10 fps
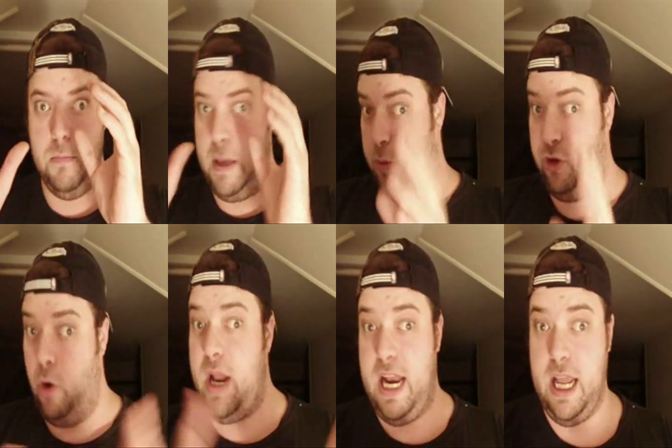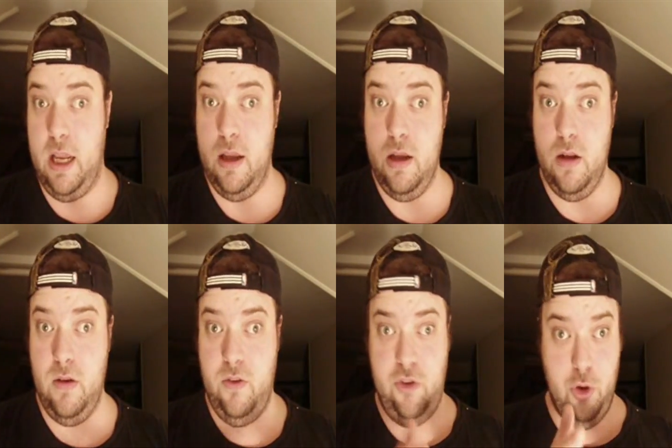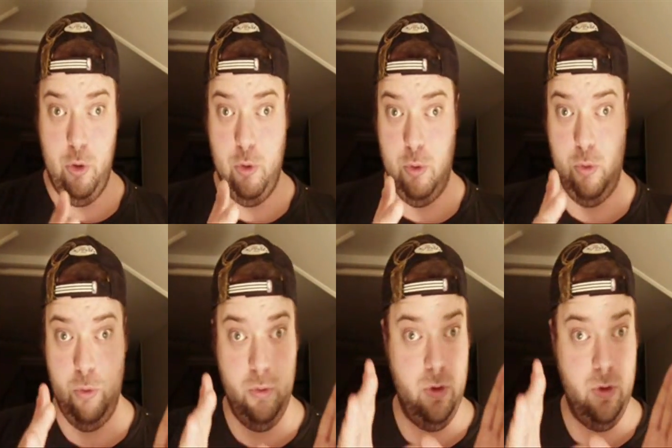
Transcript: People donating to